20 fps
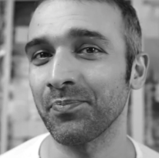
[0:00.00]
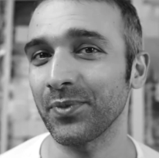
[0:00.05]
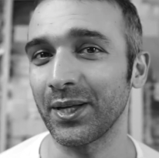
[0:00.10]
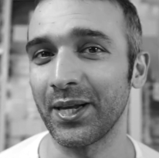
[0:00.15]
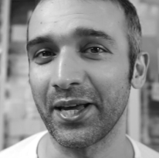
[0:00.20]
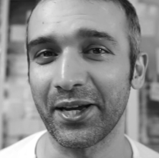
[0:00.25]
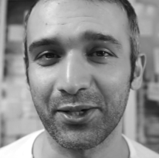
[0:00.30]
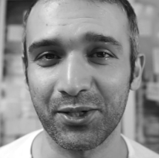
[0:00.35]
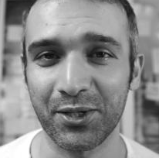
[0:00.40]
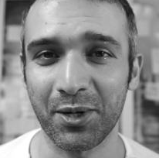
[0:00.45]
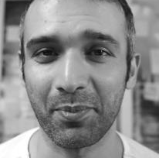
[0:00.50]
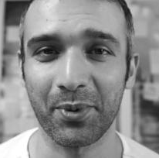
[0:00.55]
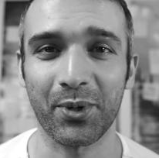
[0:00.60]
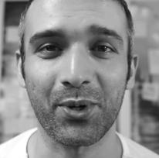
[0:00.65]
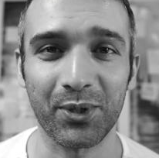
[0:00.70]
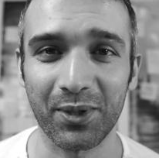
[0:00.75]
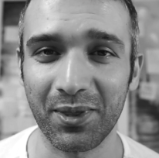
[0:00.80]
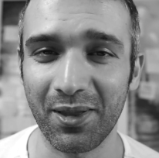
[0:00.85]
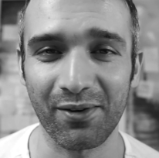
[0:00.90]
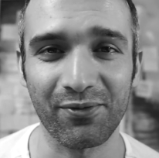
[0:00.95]
like a
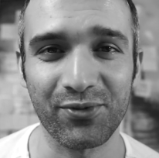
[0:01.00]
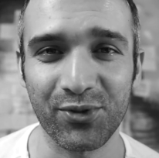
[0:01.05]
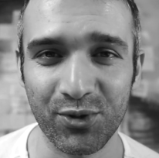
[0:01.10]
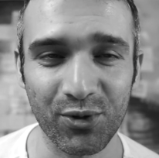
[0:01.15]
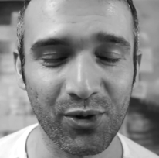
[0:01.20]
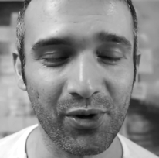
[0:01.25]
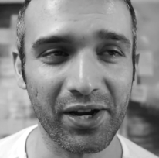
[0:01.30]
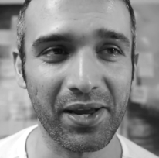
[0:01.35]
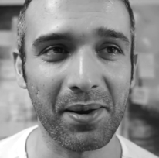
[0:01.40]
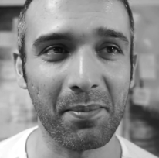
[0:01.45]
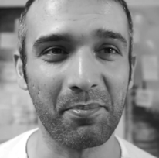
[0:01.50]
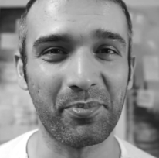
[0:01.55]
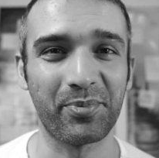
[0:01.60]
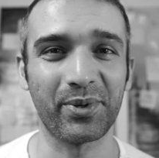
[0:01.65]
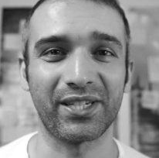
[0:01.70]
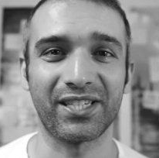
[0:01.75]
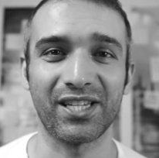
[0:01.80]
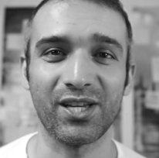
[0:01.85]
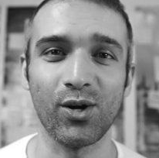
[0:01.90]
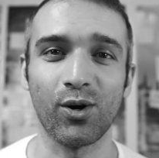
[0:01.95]
typical love story.
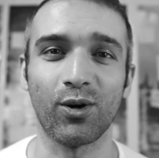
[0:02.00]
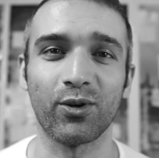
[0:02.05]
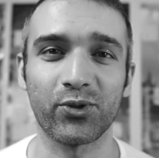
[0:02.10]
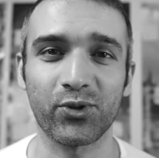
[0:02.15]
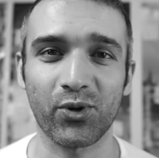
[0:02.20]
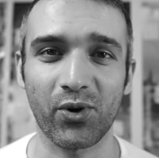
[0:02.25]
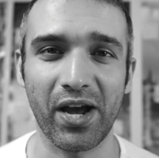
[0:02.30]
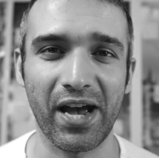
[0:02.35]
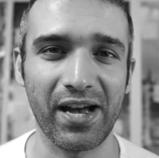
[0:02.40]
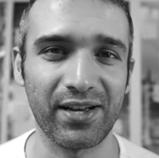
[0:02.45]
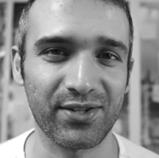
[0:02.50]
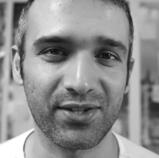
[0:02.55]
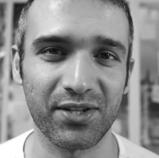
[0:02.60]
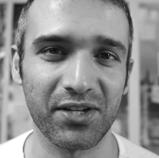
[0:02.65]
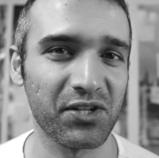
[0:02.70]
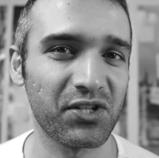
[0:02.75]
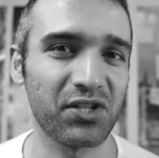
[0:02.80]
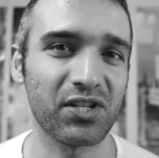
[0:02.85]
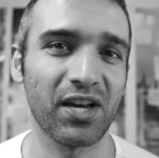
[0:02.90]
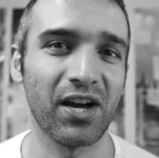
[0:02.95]
But he also has
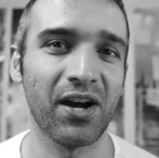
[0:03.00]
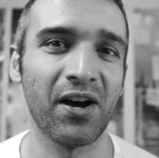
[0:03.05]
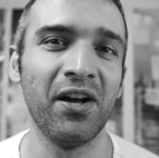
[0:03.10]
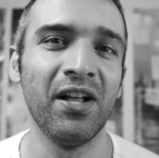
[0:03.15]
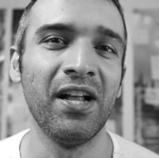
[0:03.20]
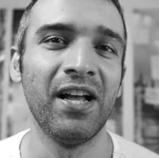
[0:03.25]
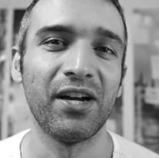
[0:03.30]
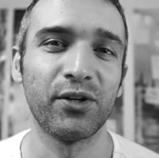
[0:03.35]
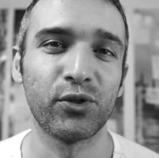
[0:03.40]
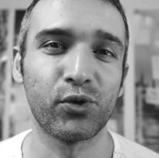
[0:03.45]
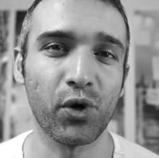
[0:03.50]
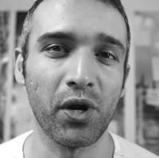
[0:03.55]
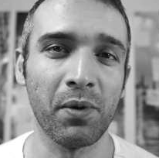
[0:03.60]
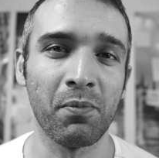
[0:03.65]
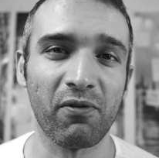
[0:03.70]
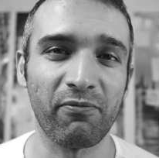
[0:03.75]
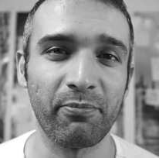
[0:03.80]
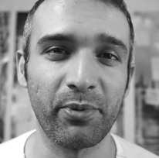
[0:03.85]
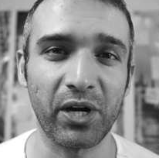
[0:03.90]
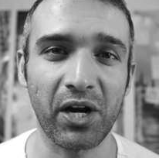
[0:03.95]
this dream
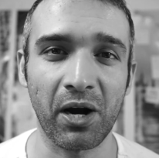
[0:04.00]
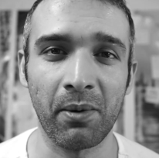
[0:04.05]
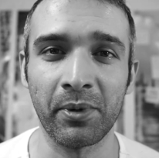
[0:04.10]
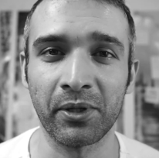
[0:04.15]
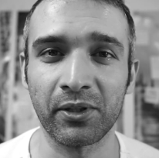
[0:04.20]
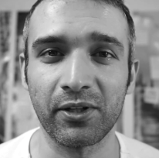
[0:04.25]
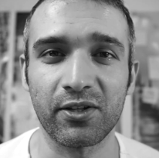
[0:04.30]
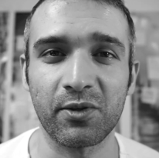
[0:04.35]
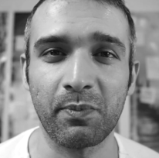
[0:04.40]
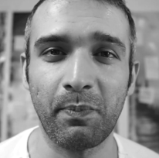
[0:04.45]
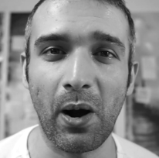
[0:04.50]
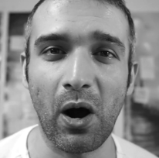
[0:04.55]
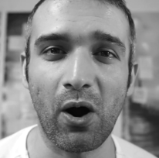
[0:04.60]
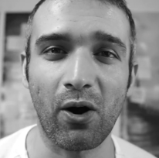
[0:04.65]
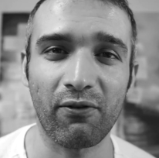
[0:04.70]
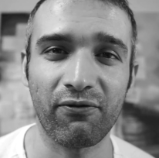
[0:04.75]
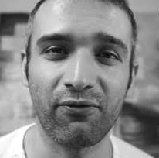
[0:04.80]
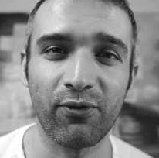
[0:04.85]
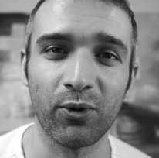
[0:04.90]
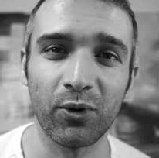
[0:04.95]
of becoming this
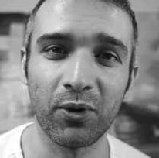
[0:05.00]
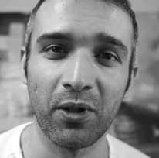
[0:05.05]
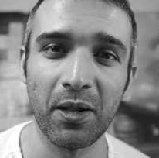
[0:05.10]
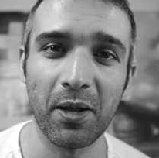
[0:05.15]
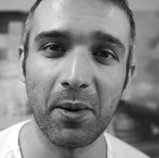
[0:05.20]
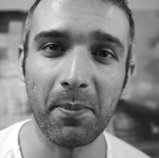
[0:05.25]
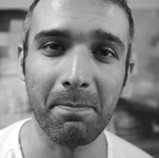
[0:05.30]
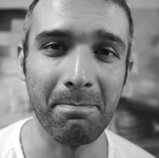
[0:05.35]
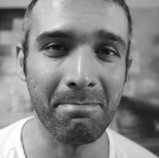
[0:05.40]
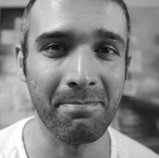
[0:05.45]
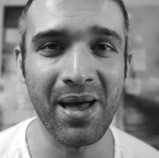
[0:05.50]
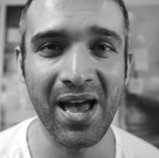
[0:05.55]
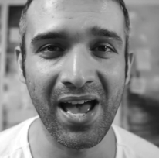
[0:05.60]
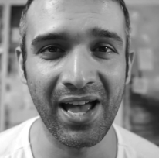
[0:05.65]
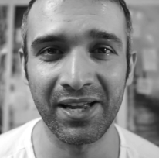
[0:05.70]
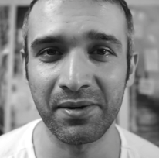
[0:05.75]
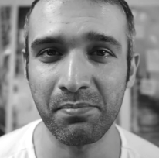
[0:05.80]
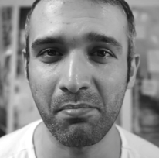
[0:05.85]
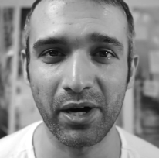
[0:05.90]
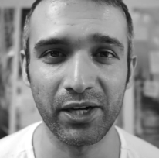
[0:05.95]
powerful
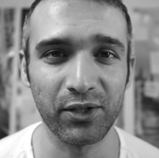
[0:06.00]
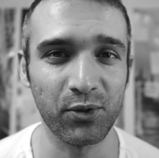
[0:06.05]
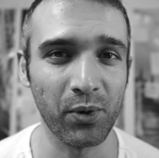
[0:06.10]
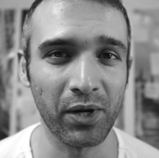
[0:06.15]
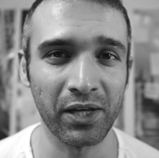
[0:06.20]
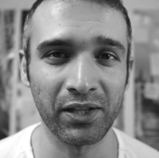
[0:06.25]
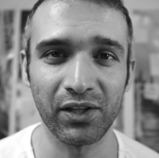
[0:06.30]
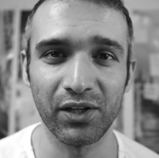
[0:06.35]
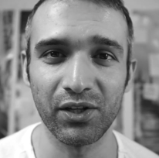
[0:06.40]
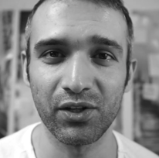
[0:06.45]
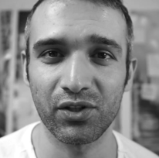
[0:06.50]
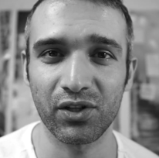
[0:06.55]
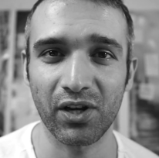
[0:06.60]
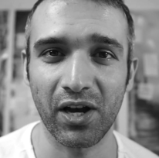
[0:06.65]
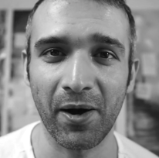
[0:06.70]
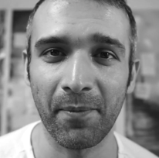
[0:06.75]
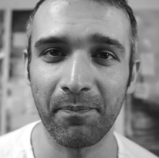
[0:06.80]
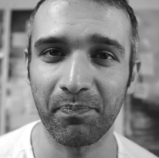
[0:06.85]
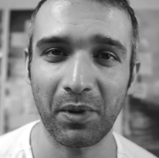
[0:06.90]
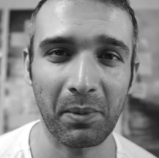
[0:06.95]
man by doing these,
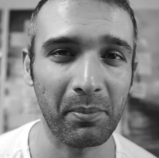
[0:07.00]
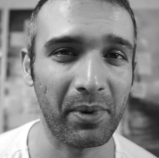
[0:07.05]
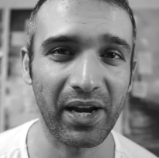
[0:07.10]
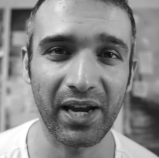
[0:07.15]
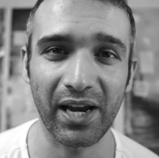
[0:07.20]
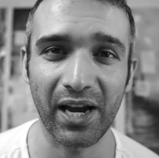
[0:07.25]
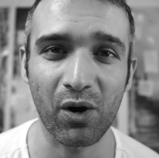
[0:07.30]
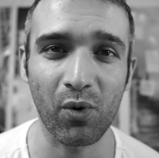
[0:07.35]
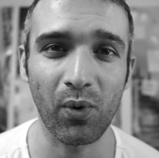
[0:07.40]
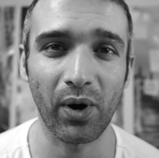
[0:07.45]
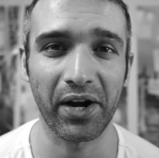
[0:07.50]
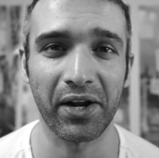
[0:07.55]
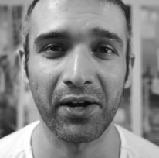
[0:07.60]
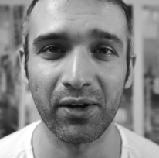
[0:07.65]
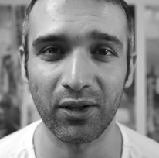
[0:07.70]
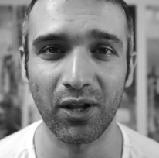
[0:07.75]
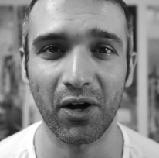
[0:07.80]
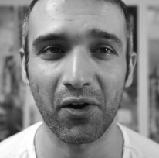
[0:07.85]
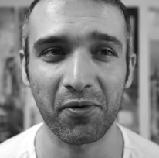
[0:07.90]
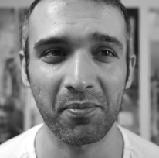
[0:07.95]
by acquiring
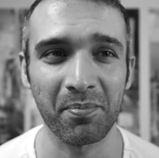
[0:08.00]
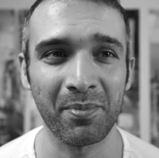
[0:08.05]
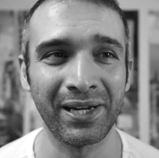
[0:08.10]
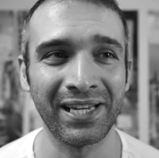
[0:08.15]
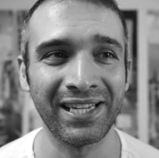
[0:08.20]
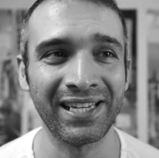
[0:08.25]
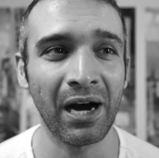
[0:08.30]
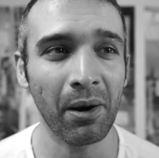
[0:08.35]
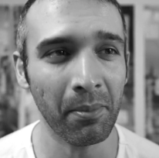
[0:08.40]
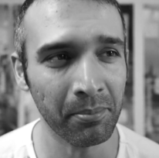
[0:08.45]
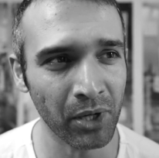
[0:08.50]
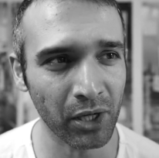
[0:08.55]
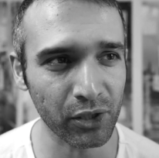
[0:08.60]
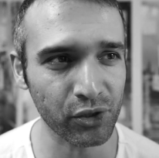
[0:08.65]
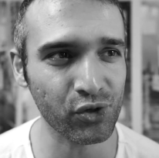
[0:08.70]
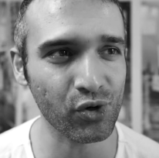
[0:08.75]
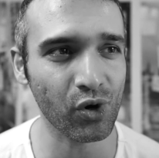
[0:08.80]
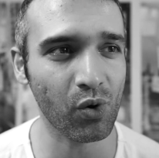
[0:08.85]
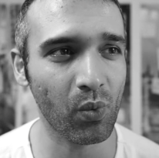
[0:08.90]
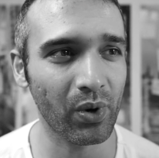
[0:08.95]
a lot of money. Now, I'm not
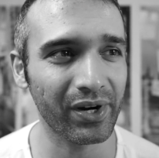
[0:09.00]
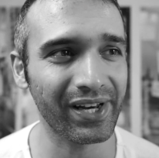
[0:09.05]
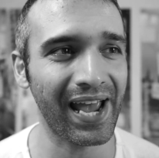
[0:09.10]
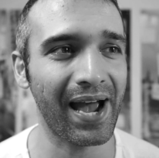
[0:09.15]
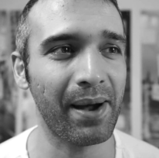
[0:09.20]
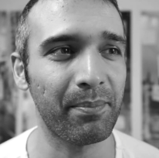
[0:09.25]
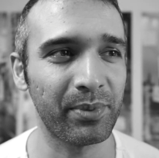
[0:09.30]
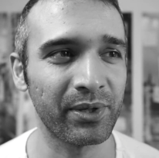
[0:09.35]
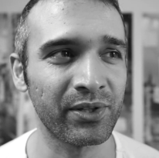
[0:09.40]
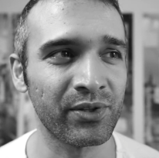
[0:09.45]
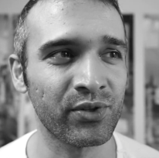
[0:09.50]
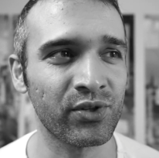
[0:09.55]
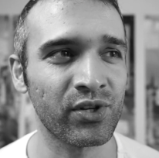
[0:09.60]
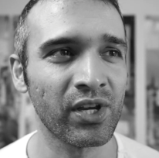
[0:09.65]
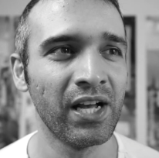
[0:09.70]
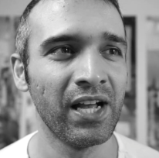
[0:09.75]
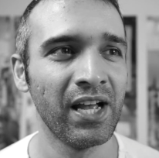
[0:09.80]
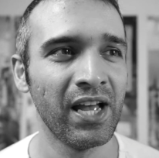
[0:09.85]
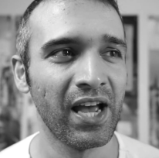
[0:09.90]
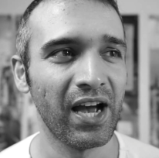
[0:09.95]
sure what happens.
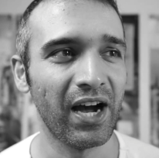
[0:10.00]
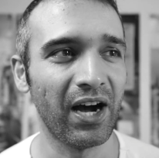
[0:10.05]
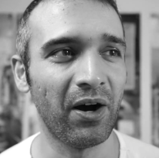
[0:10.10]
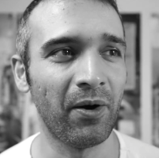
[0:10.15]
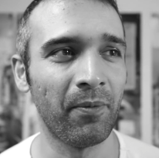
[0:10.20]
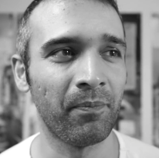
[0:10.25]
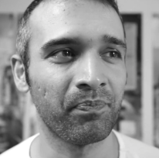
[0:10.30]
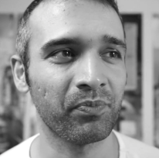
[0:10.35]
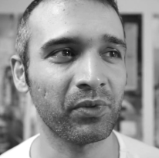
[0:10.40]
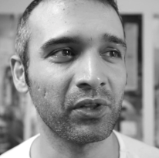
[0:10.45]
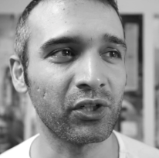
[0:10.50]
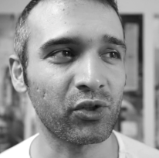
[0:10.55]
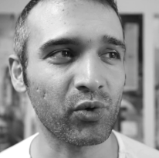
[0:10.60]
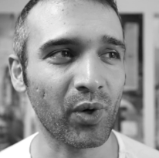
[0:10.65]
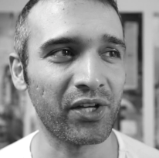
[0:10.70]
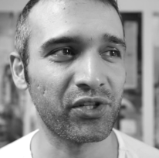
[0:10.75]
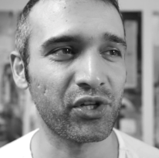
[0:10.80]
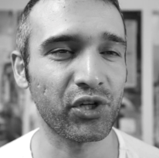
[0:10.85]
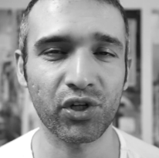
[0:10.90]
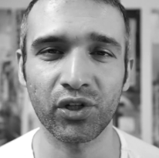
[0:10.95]
The
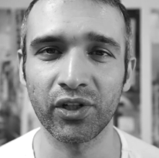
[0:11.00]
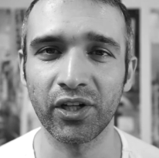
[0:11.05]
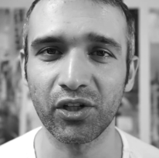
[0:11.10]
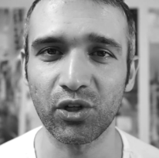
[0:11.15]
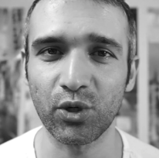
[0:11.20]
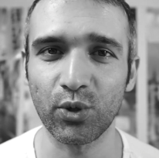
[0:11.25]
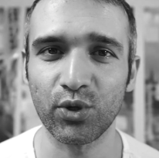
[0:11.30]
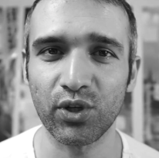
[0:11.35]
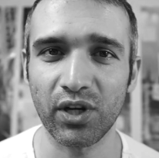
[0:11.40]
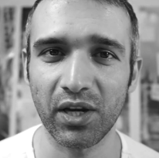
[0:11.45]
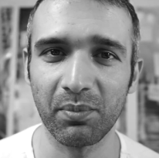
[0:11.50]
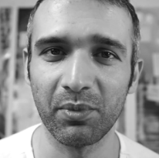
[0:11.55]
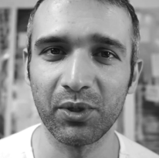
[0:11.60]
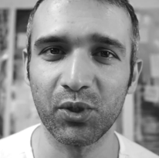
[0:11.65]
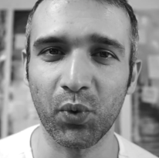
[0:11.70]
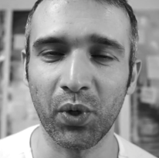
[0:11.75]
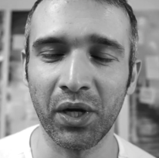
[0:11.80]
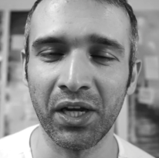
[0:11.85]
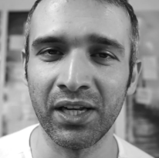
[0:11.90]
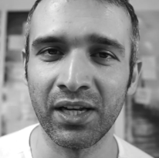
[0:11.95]
transition that you see
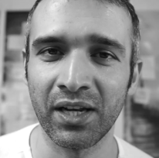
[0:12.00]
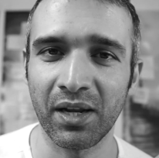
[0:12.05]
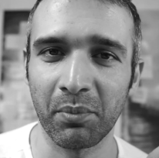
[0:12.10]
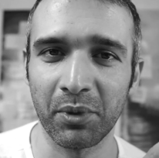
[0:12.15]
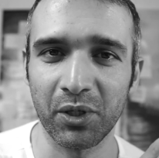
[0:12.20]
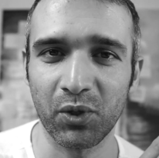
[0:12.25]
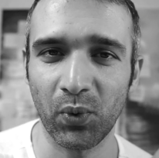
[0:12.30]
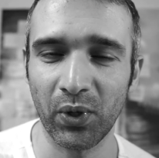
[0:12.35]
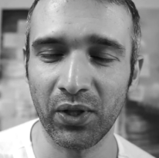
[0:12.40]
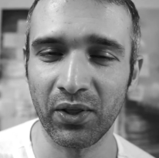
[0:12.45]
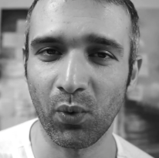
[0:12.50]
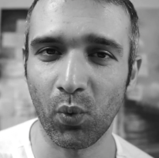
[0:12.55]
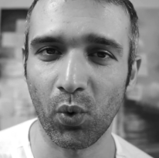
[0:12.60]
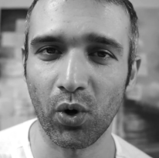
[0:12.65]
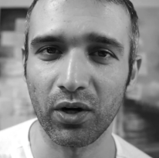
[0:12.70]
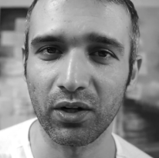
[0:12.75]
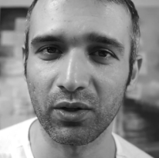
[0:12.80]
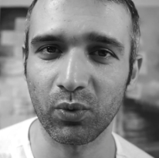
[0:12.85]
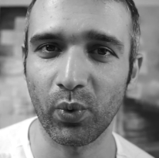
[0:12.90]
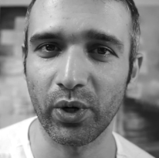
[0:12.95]
between the
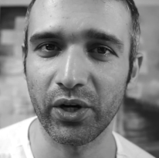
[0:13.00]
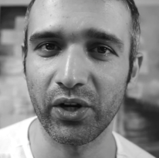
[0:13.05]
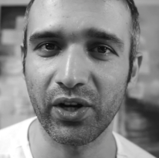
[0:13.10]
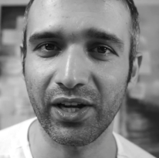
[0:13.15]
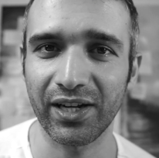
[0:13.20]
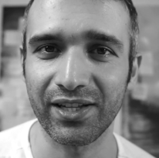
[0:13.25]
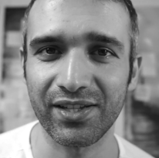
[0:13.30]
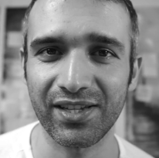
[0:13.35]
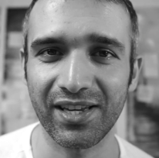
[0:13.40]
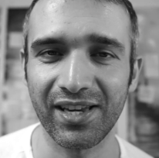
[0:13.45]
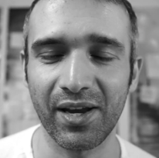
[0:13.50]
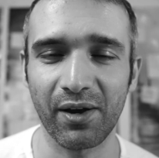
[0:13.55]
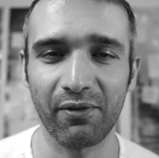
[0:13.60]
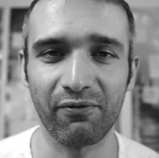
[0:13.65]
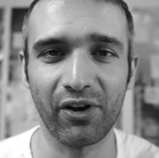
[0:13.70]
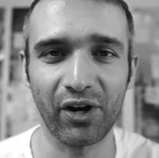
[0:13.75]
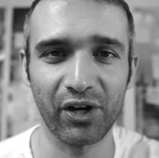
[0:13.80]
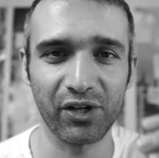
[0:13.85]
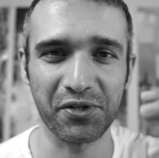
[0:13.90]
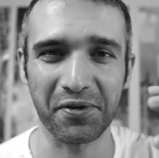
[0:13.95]
world, where you can see a
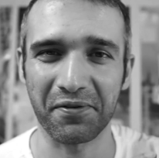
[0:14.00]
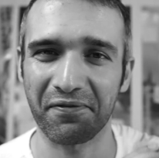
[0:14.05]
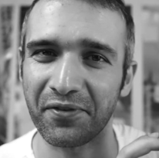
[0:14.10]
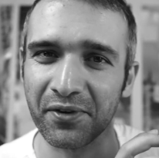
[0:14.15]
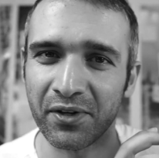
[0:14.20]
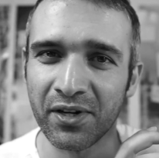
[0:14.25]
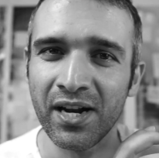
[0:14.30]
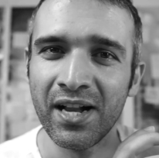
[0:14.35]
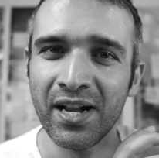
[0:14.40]
very different